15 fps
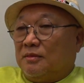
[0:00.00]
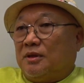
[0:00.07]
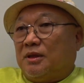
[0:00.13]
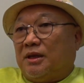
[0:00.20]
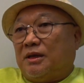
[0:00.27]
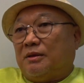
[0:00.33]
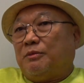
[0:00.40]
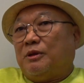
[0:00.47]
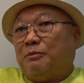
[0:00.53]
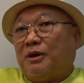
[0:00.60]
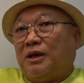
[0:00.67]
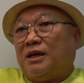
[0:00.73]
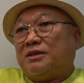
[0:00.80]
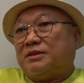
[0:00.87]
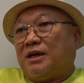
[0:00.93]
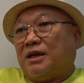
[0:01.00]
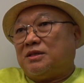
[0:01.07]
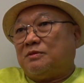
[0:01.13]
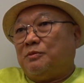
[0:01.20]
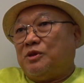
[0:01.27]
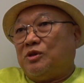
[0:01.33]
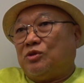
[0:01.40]
That people has
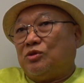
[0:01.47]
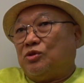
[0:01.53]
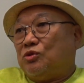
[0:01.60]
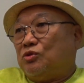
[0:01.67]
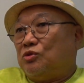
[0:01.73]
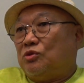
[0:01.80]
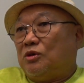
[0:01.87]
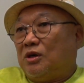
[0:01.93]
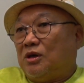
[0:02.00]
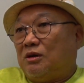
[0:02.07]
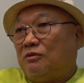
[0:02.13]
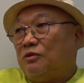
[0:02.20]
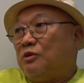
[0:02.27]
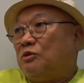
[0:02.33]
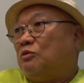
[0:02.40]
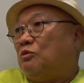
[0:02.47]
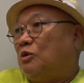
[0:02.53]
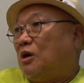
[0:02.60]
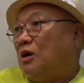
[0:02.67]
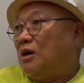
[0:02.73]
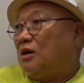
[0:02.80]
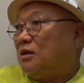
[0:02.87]
asked me to do a few
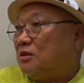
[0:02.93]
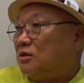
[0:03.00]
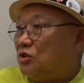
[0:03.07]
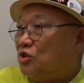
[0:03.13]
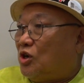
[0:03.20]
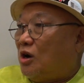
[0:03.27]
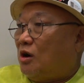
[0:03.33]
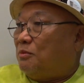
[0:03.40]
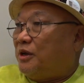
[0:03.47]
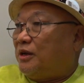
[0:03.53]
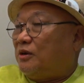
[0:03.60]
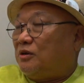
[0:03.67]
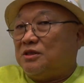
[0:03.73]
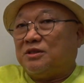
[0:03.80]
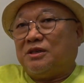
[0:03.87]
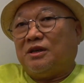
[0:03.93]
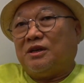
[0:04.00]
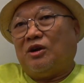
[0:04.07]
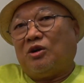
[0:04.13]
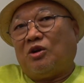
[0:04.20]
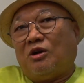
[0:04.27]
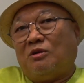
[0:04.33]
work, job and all these things,
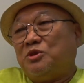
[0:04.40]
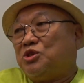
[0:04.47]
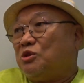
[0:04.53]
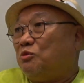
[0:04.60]
got commission